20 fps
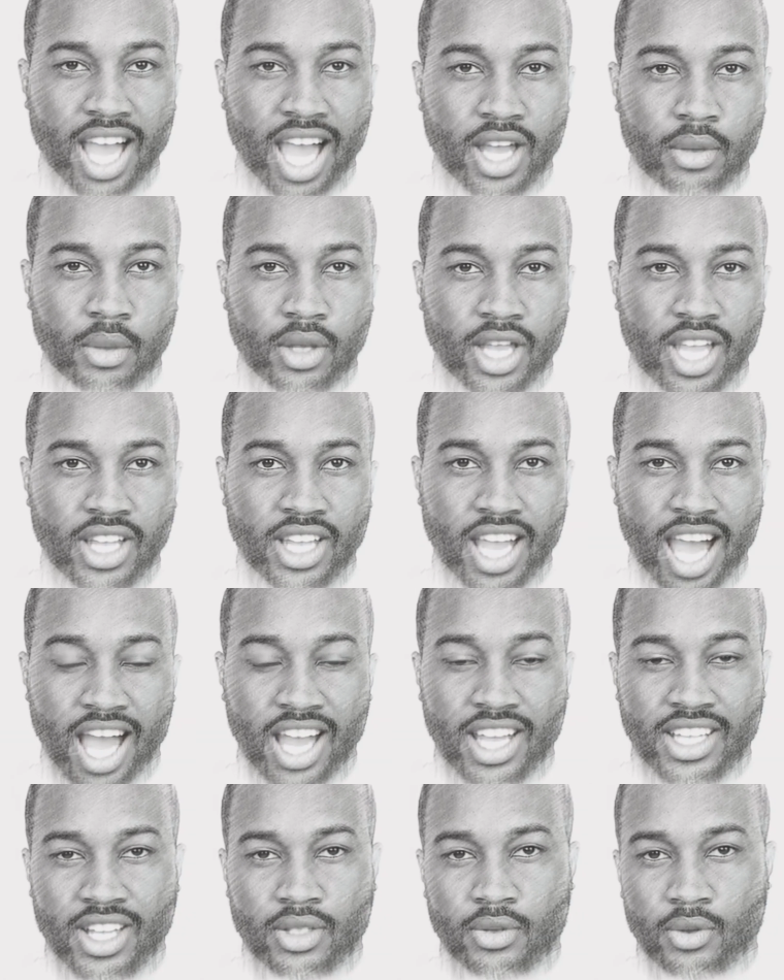and play an
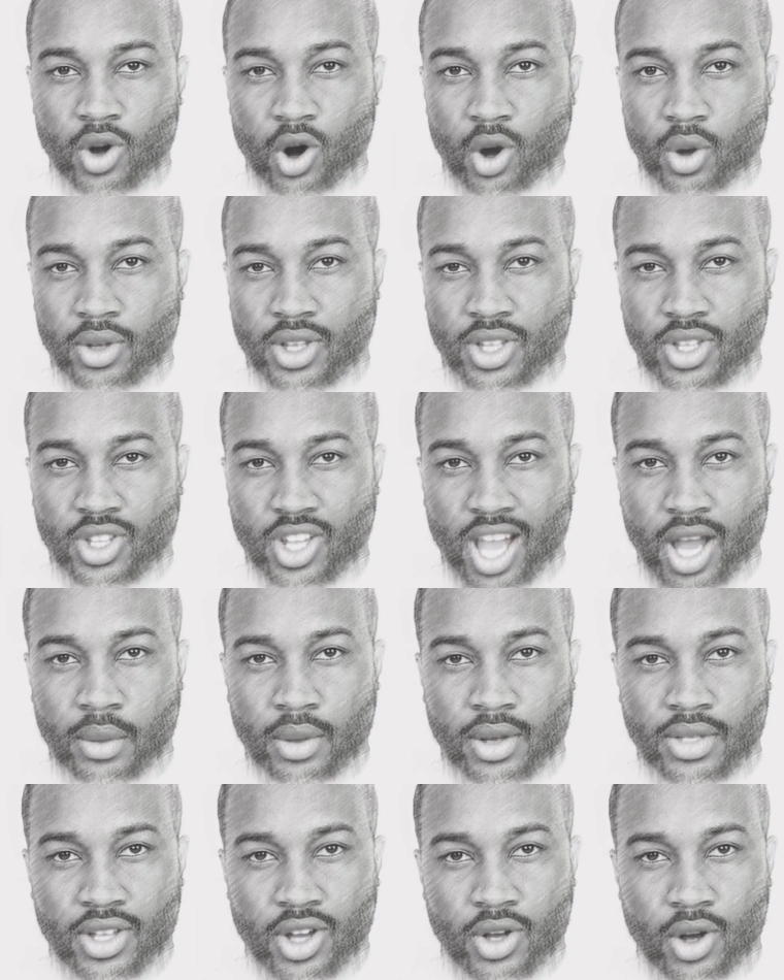active role in
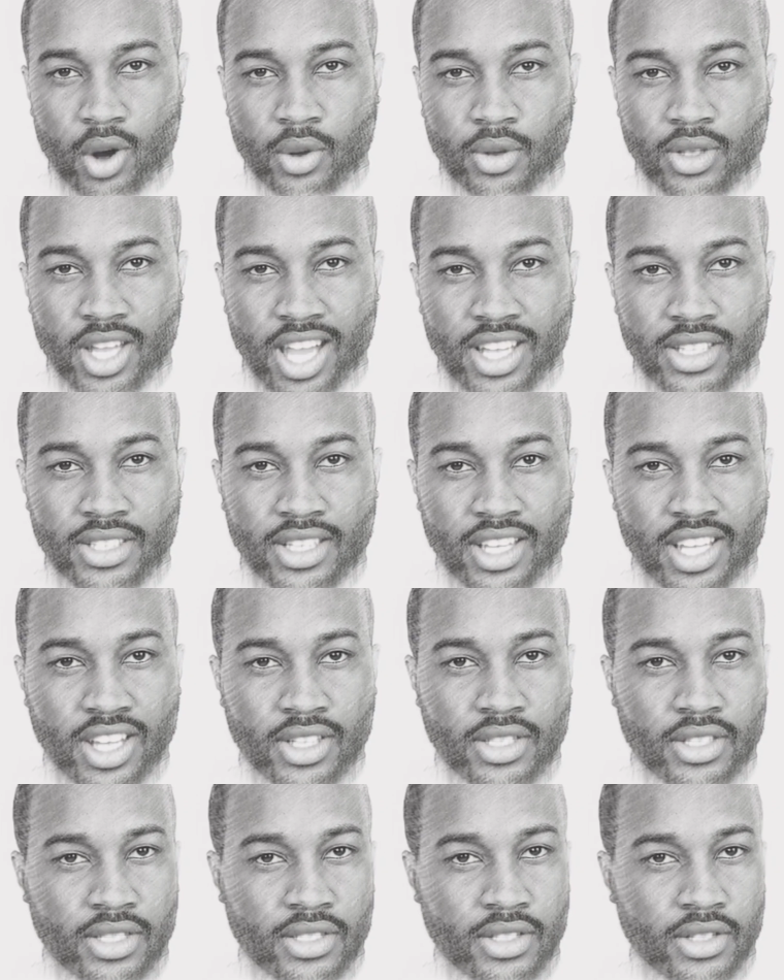shaping their own
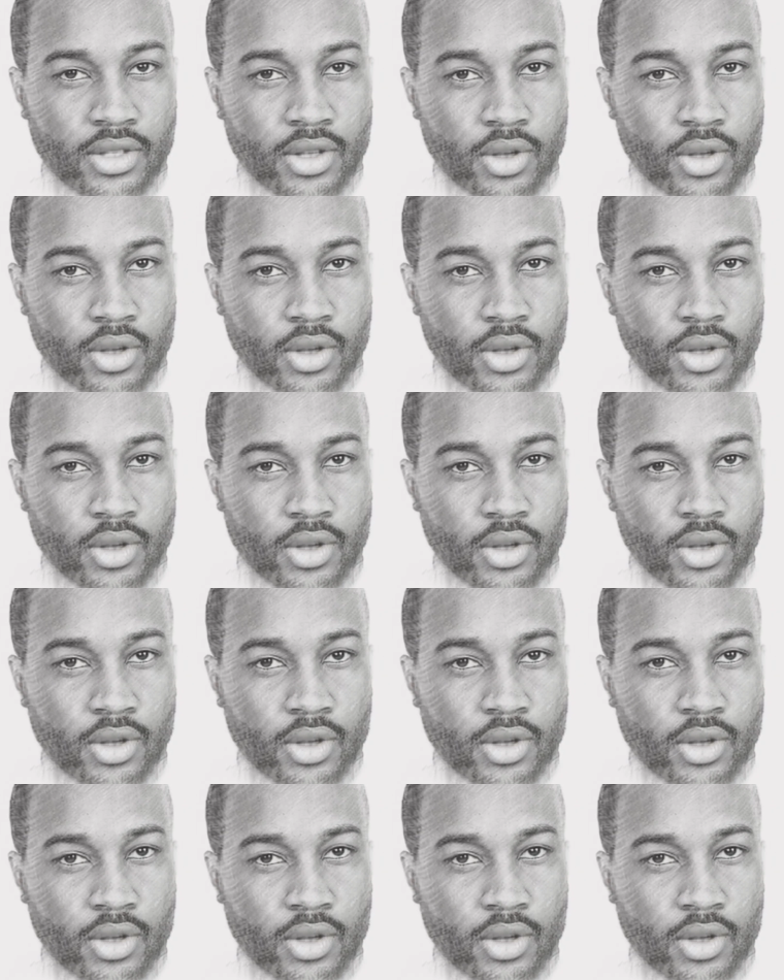destinies,